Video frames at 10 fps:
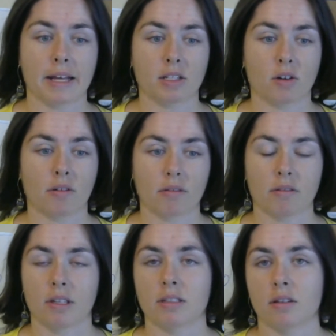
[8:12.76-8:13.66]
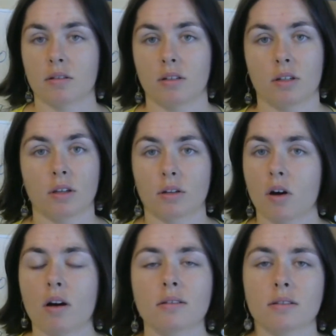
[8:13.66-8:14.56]
all the things that they're
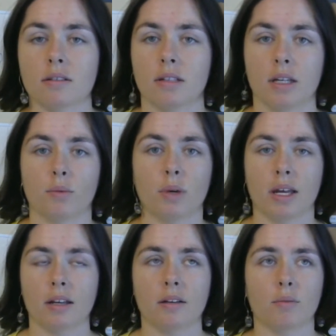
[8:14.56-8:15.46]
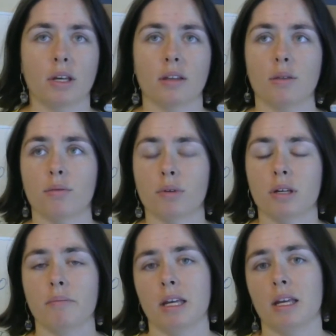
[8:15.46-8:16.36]
constantly, we had
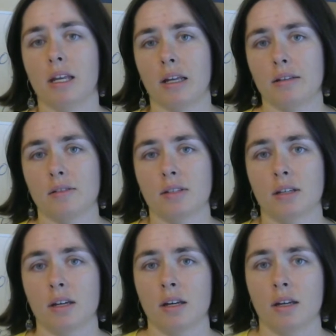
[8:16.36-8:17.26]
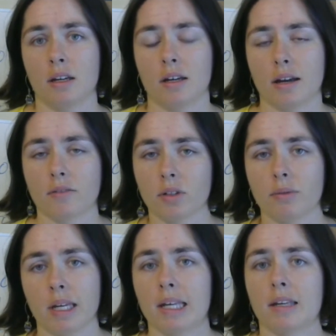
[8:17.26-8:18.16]
3 meetings every
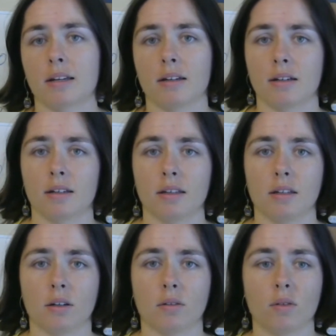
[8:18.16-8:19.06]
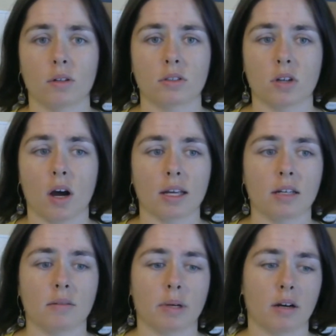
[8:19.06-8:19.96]
week,
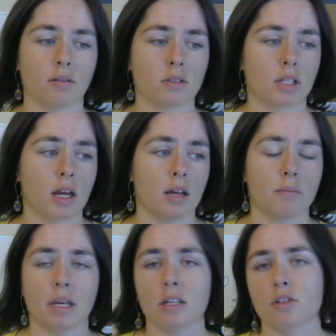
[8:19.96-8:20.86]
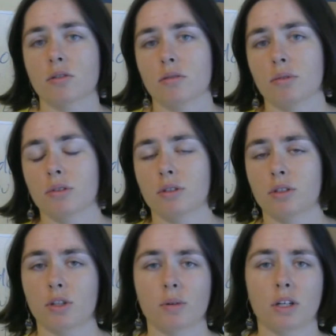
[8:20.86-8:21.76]
talking about making sure that we were
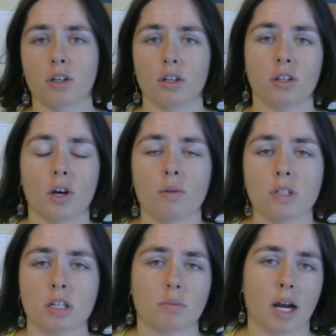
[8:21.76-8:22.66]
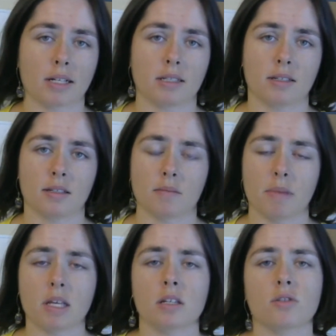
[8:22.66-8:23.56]
doing good coaching practices and
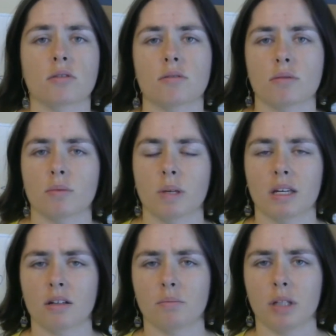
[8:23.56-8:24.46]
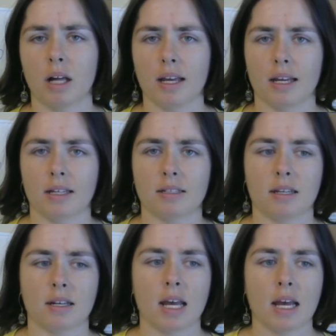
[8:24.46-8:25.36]
making sure that we were being compliant,
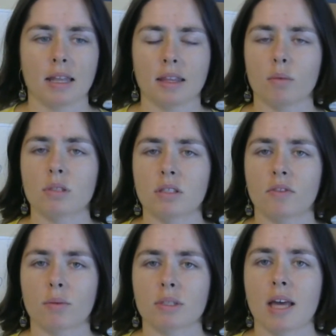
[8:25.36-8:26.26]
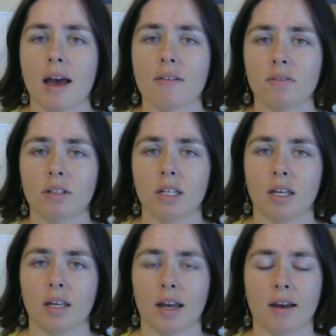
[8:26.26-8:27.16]
and that was
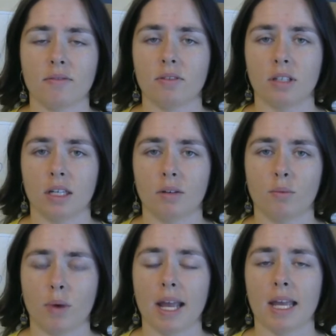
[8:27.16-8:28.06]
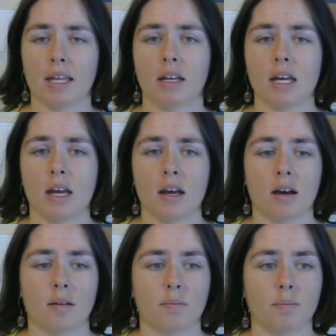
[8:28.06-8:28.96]
heavily weighed.
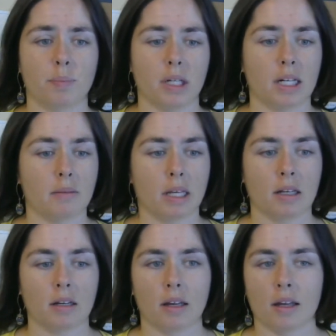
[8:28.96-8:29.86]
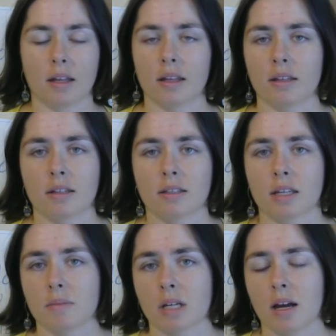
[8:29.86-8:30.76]
But I mean, at the
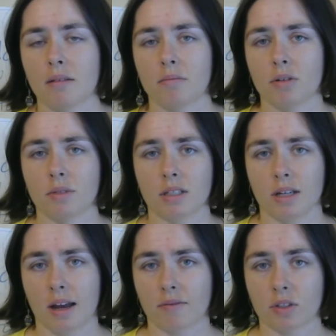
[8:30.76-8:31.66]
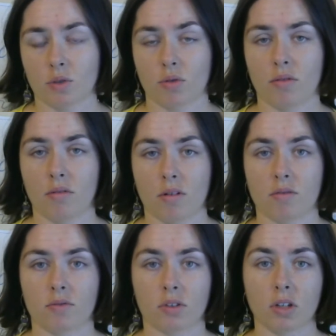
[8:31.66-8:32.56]
same time, MOBE doesn't have control
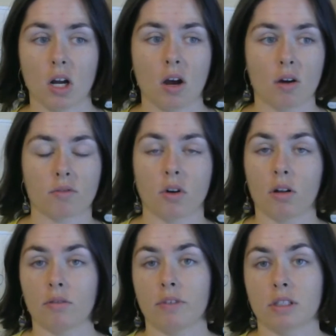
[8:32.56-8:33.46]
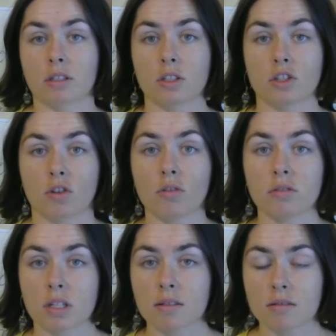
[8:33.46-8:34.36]
over all of its
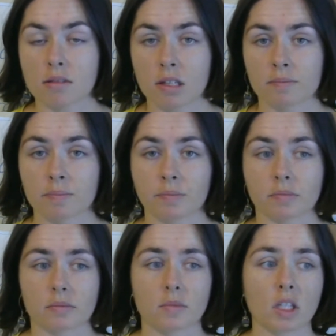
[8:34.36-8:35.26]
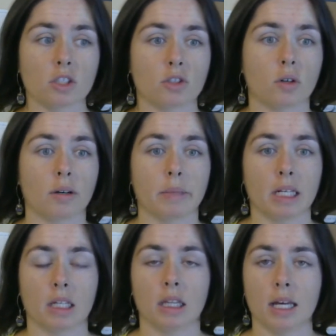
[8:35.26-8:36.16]
consultants. So I
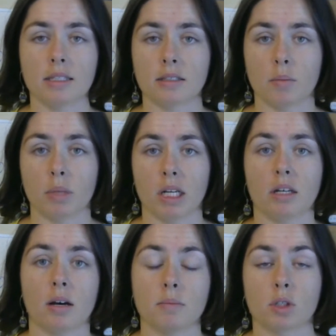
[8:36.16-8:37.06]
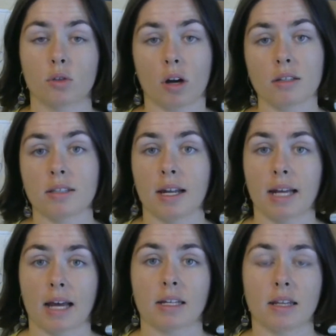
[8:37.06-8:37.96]
mean, unless somebody comes across that
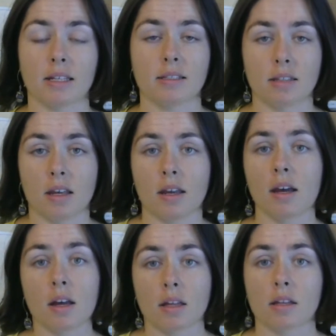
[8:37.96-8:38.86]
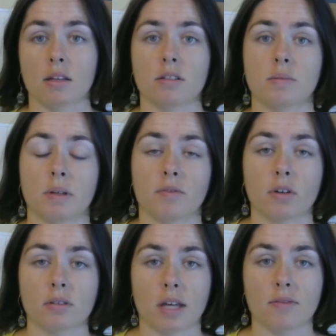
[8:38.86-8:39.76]
ad and they see there's been
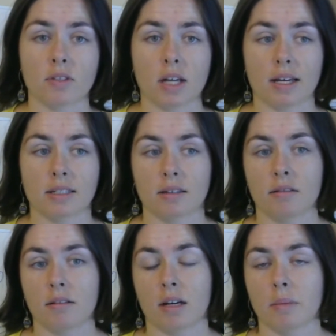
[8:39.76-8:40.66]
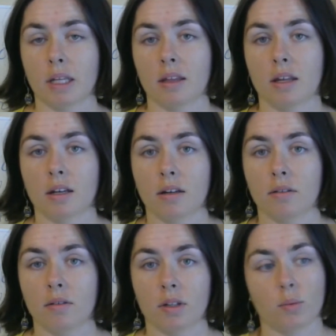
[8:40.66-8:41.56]
false advertising, I mean, then
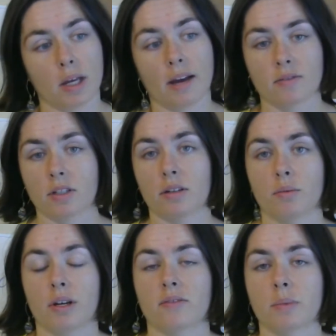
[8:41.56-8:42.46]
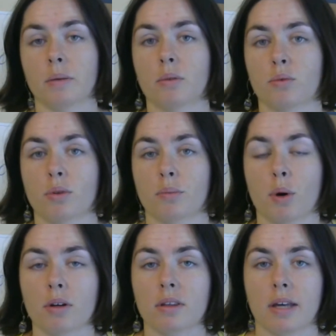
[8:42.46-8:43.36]
we have to be able to
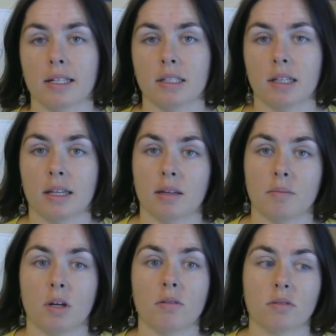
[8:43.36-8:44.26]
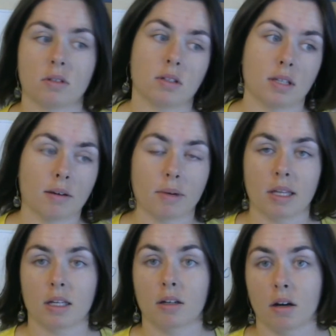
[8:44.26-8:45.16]
report that to let them know, so that way
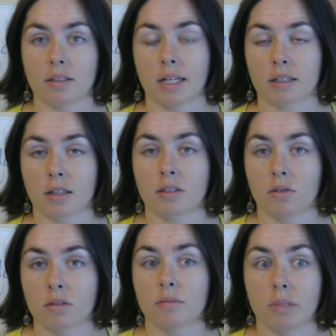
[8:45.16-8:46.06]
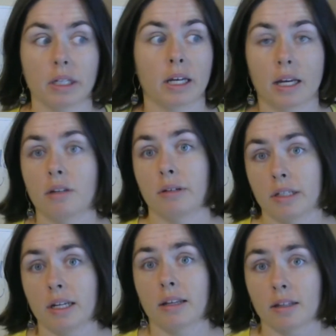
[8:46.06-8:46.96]
they can contact the consultant and be like, hey, you
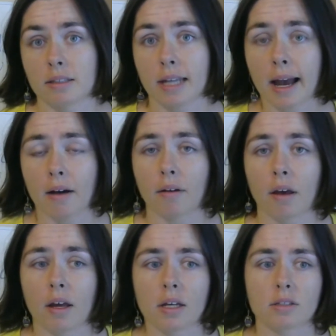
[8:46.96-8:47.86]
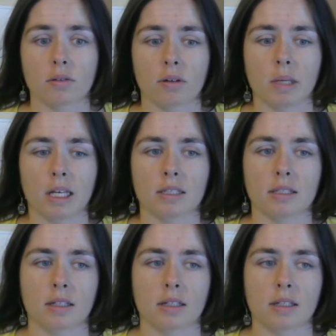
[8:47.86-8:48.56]
need to take this down. So I mean,